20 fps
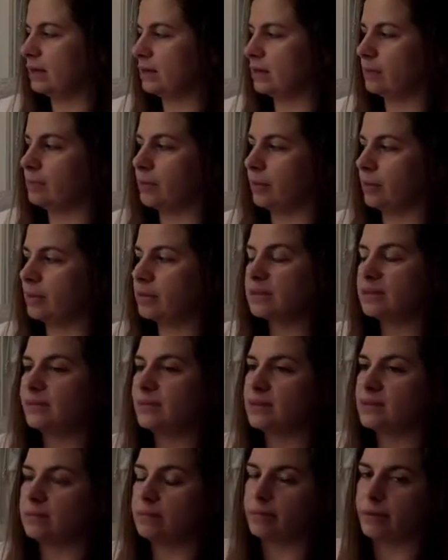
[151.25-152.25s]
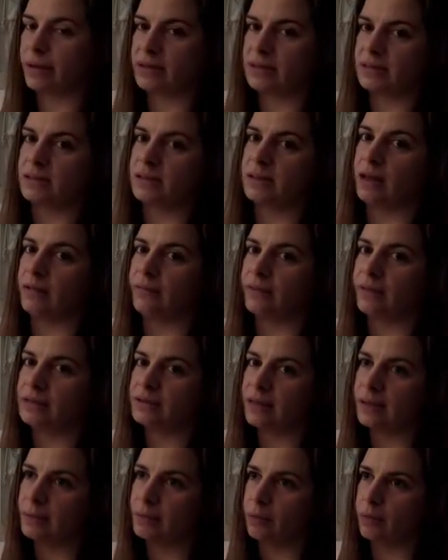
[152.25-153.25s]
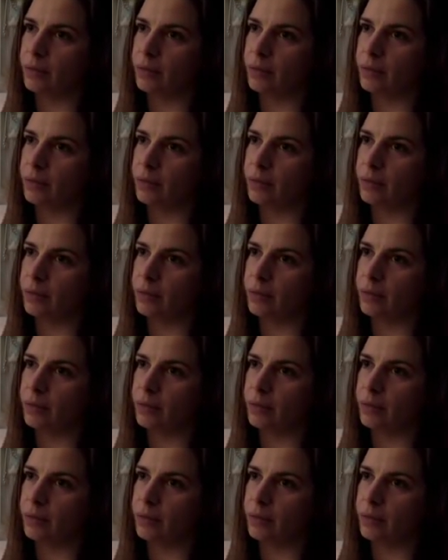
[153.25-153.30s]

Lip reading: components of a breast self-exam,